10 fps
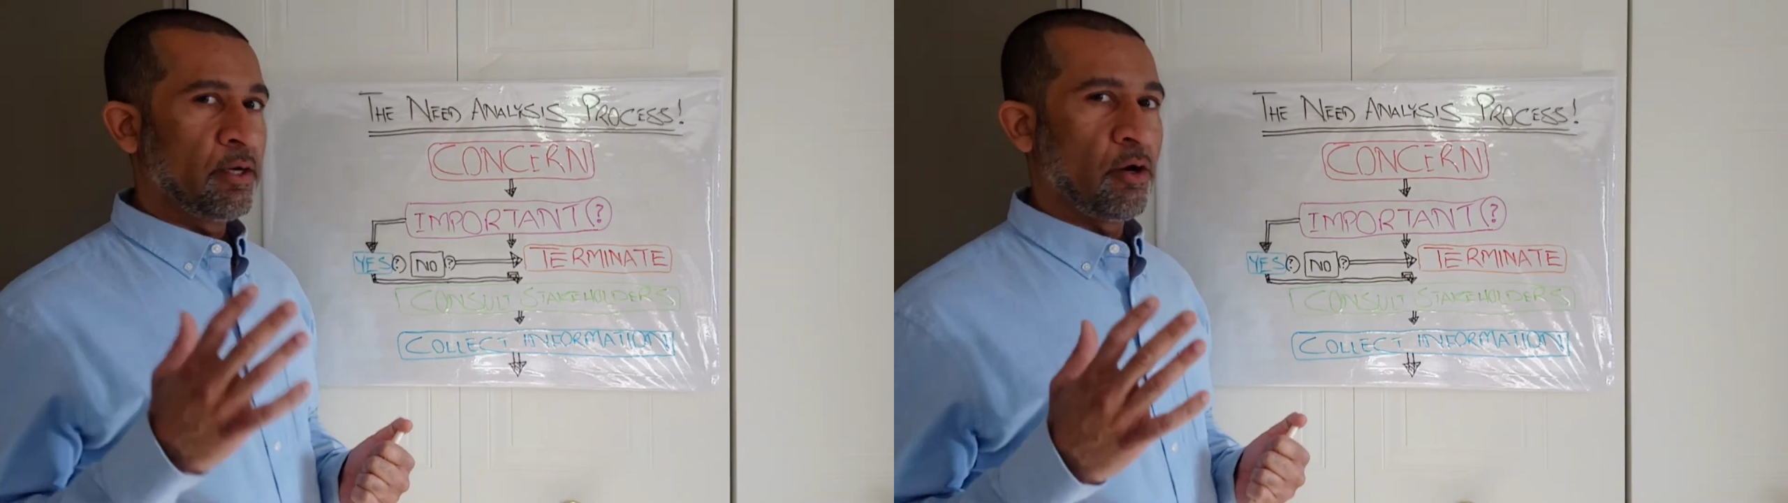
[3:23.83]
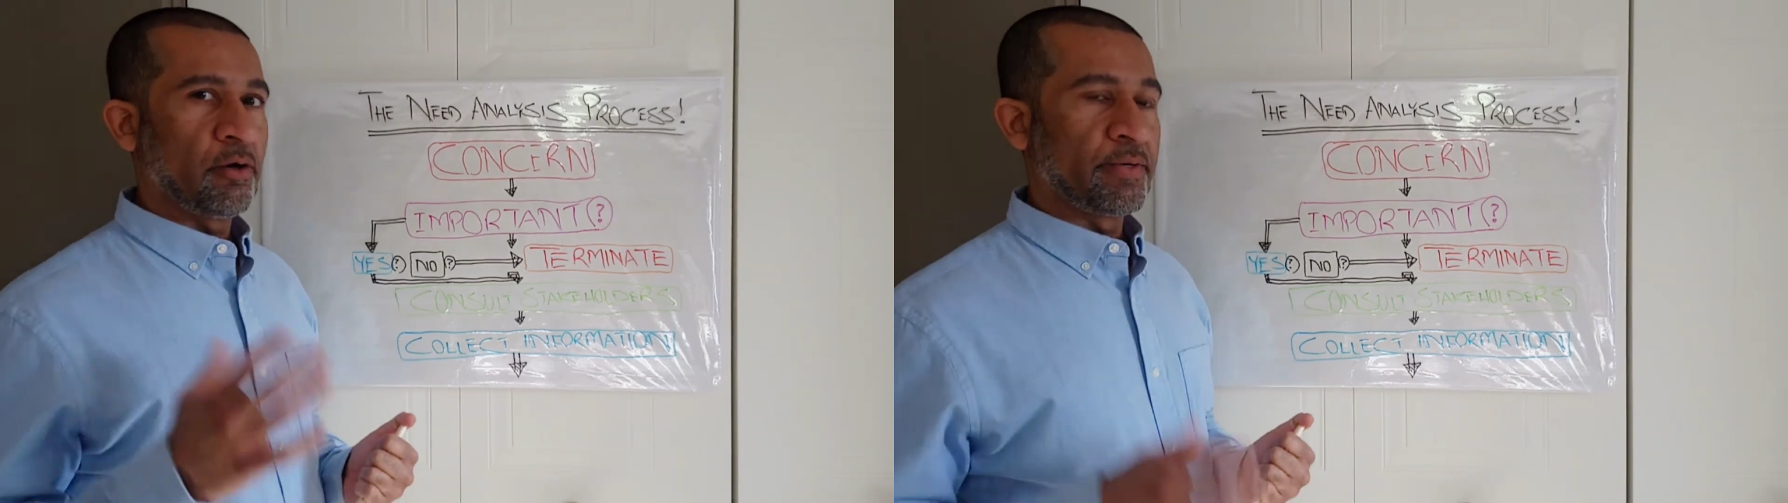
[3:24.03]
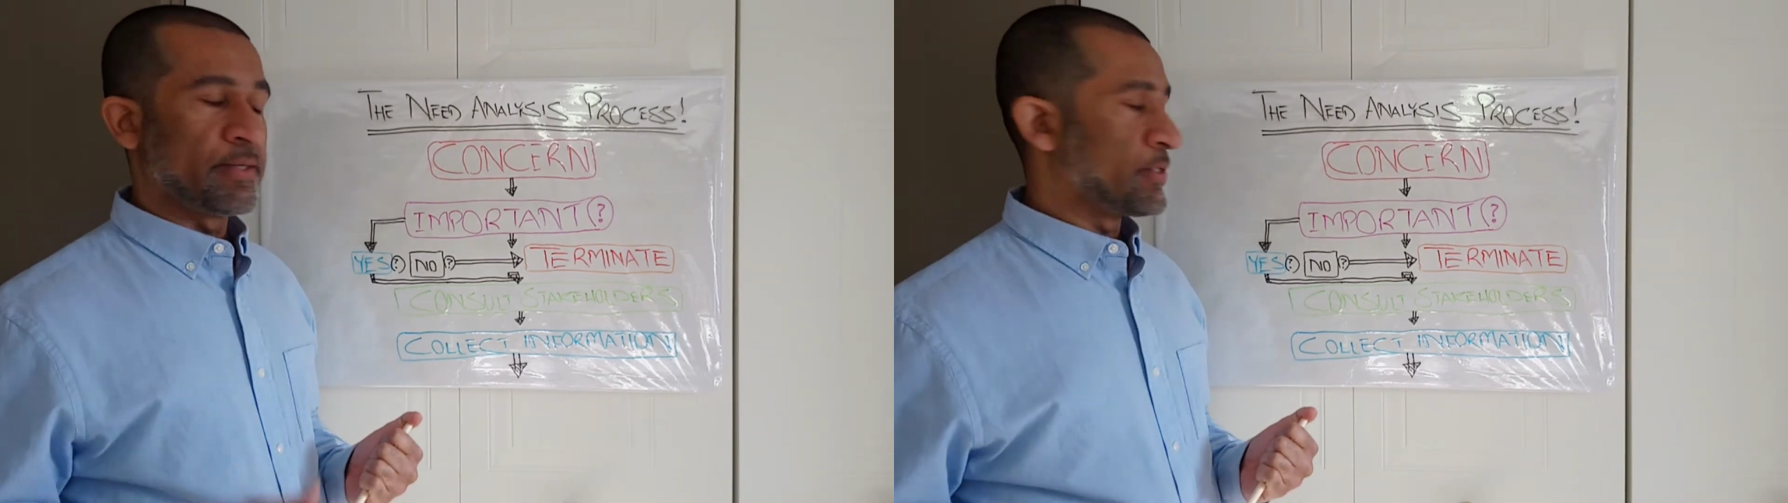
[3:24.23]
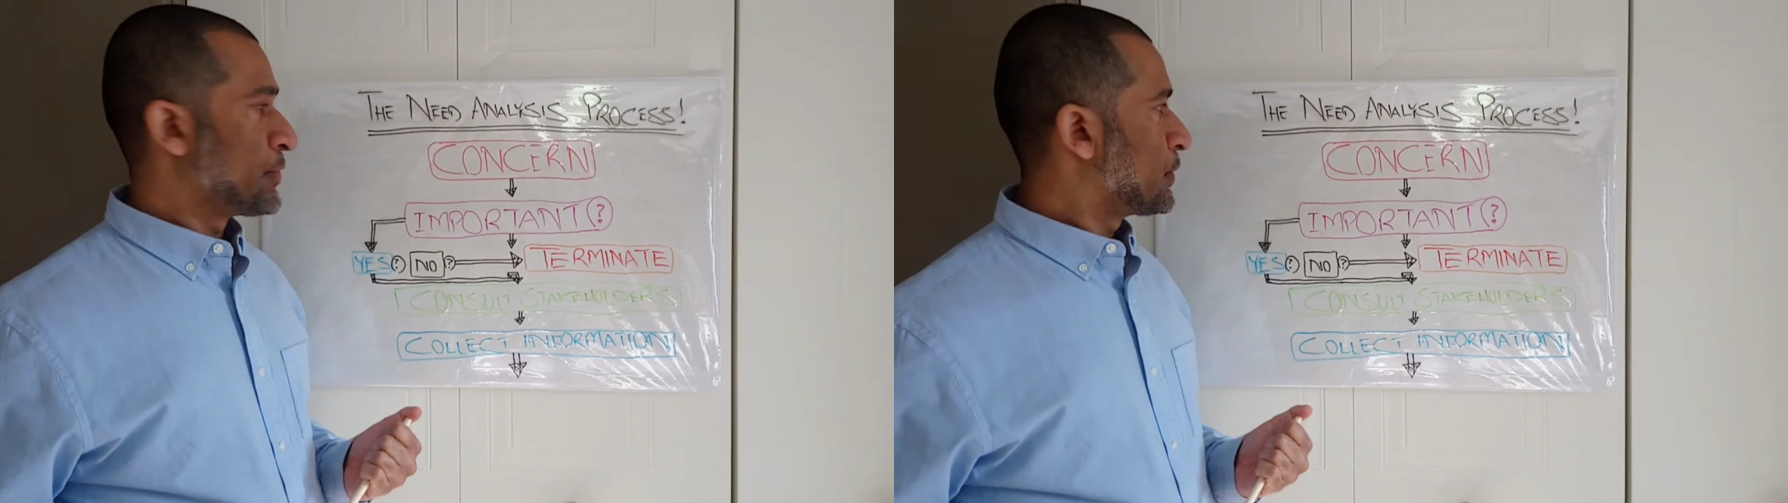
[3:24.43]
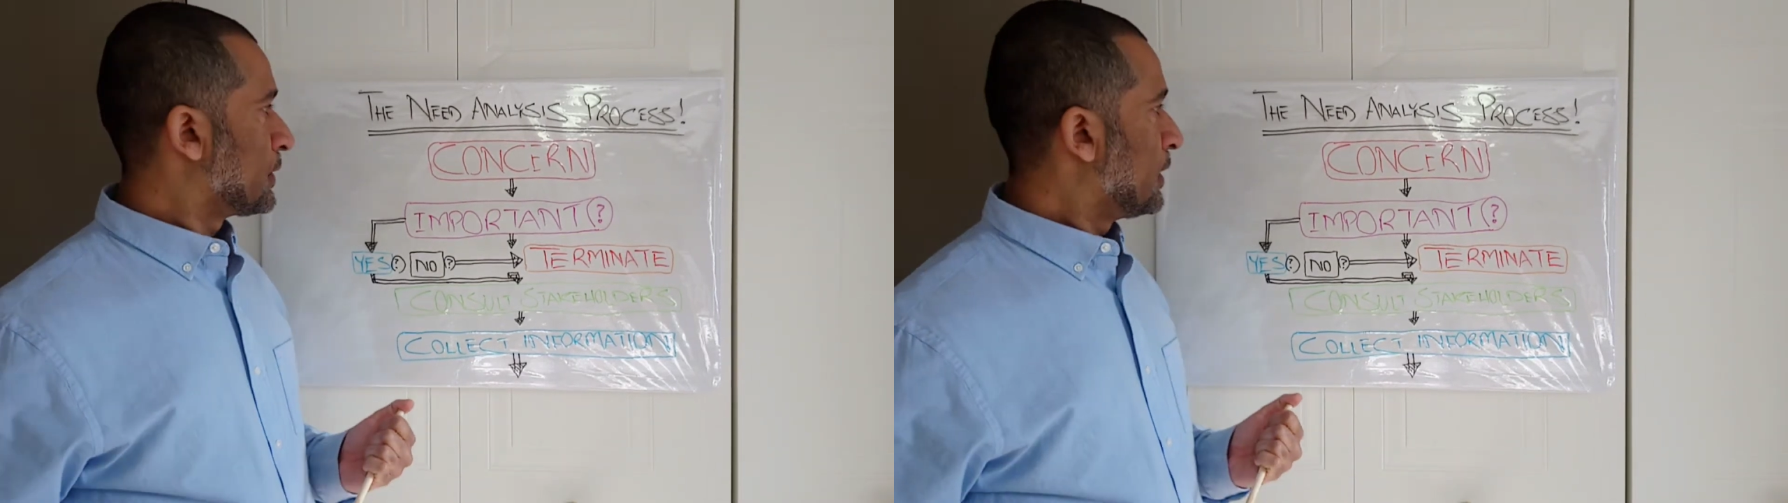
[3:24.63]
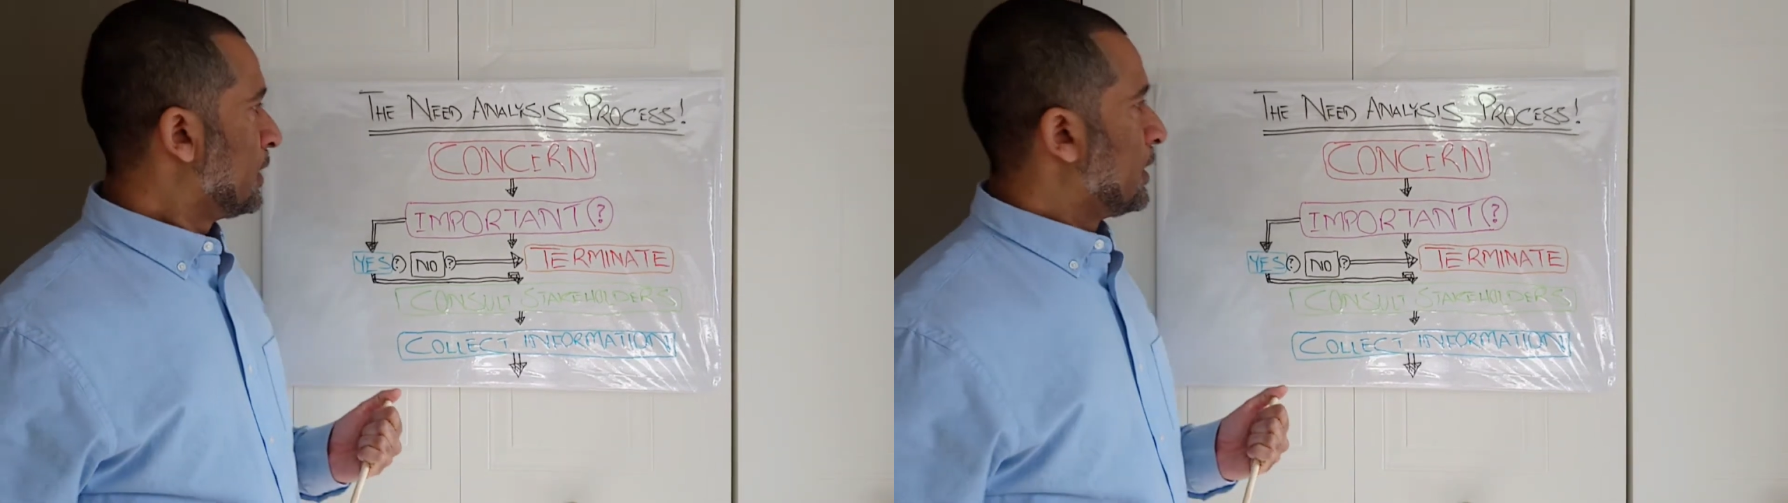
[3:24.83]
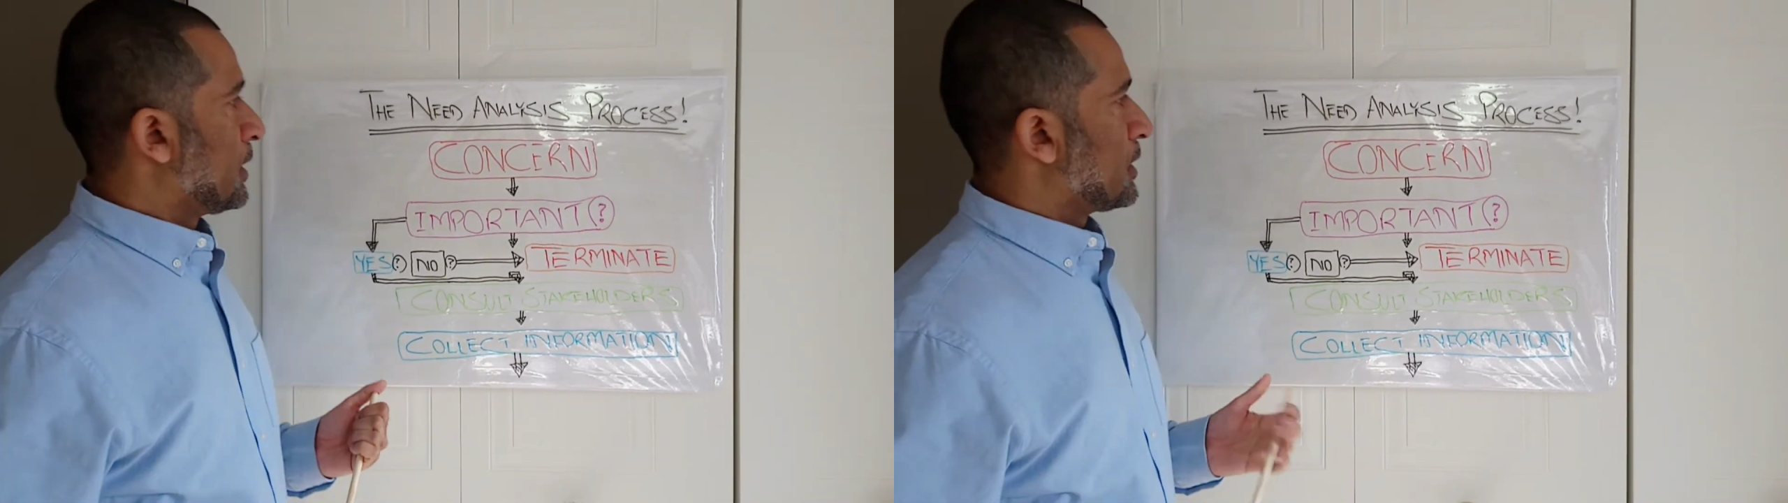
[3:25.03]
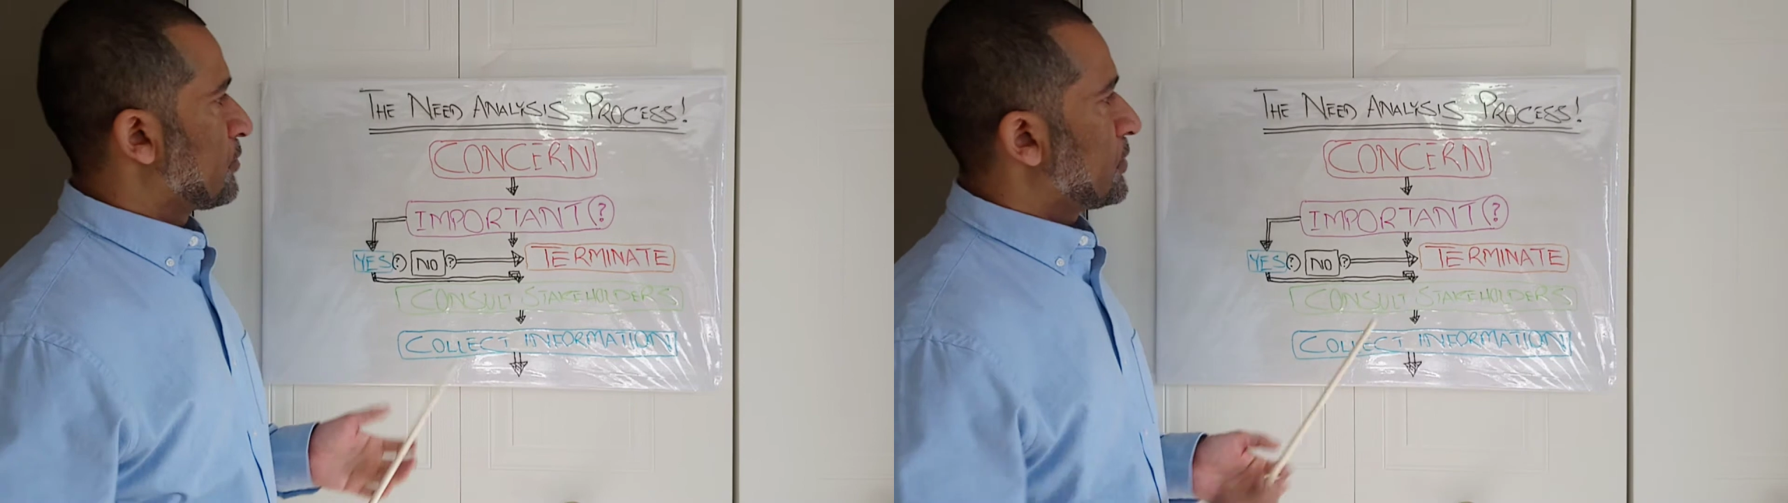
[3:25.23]
organization.
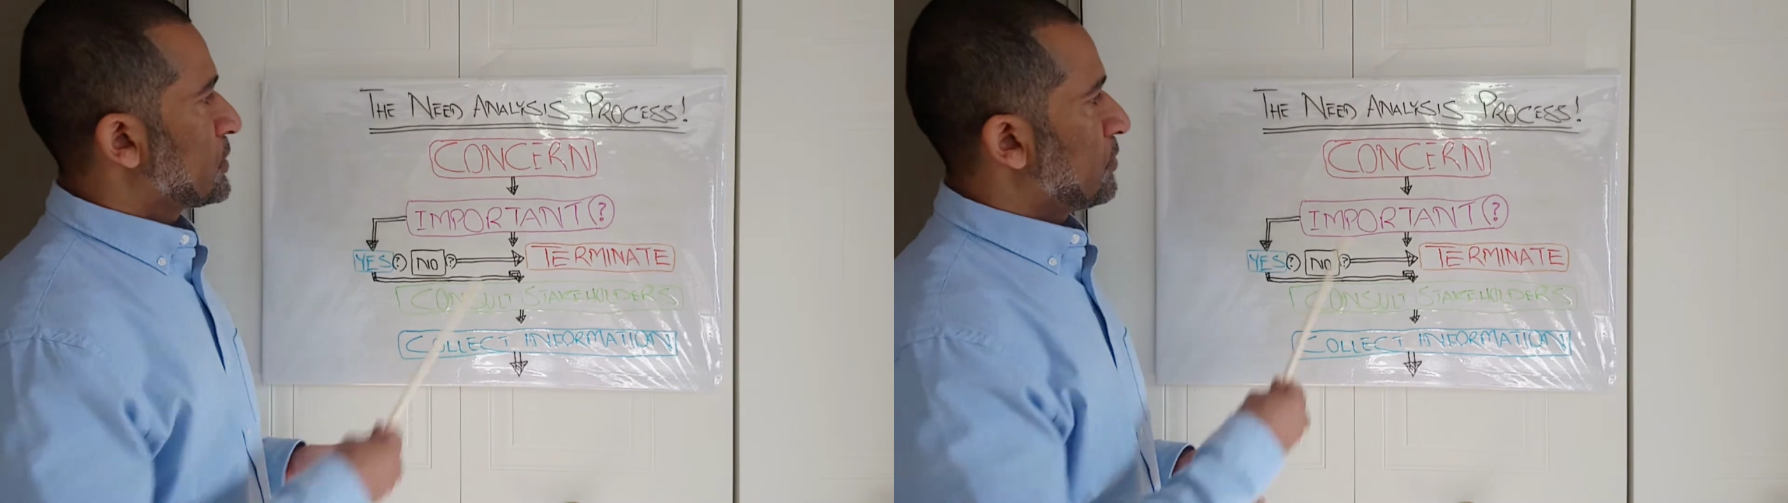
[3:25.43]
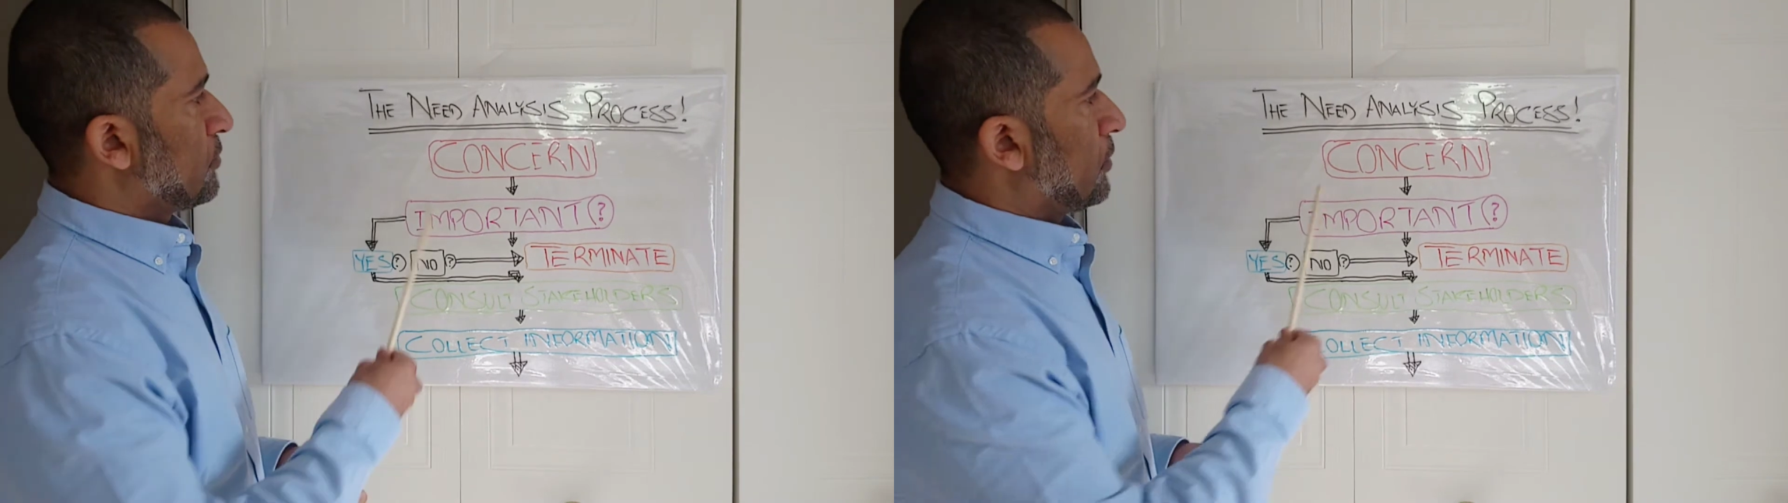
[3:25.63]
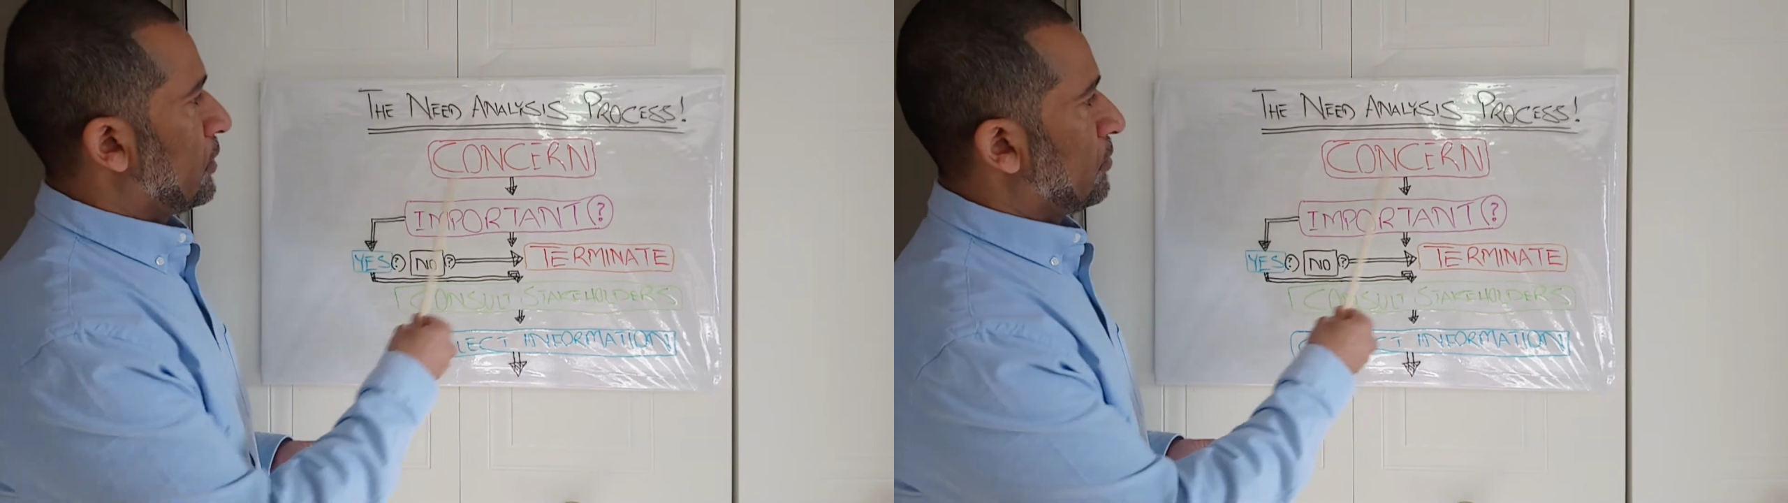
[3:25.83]
First of all,